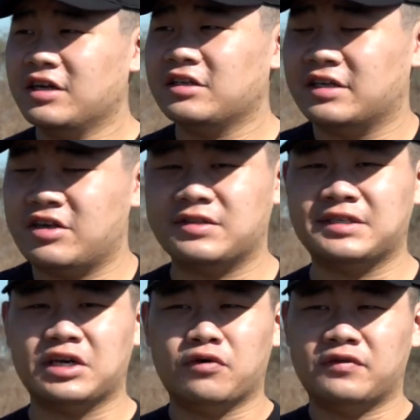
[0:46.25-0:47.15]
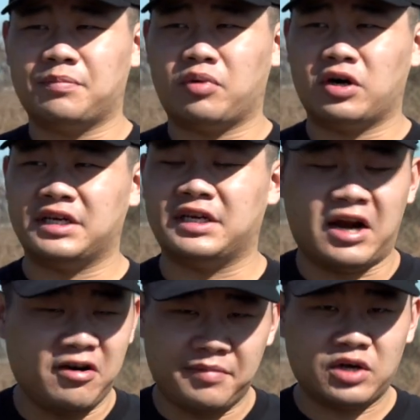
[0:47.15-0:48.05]
so let's just get over the part that
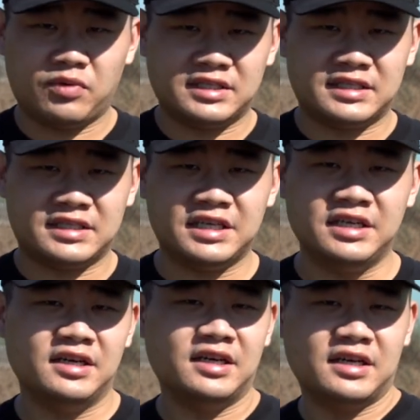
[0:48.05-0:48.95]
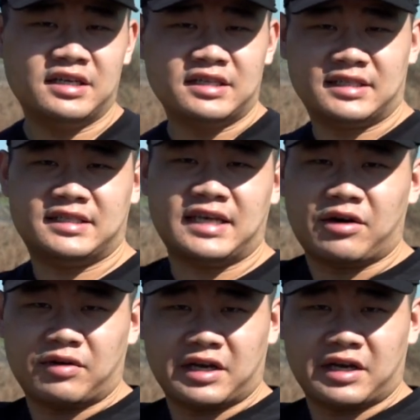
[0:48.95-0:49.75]
everybody wants to see, sound